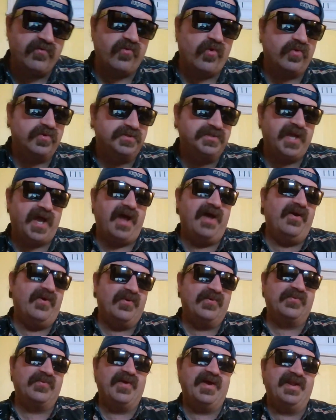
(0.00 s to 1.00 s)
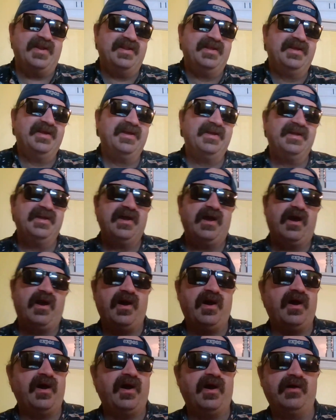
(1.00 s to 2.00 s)
wrote down when
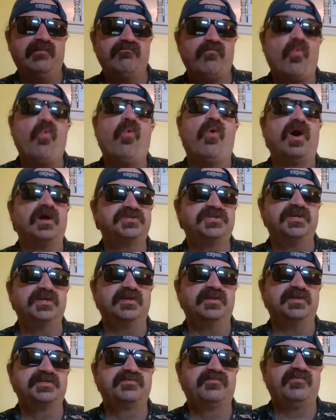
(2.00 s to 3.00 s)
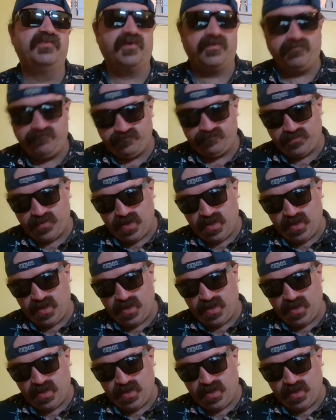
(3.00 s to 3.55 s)
watching this film.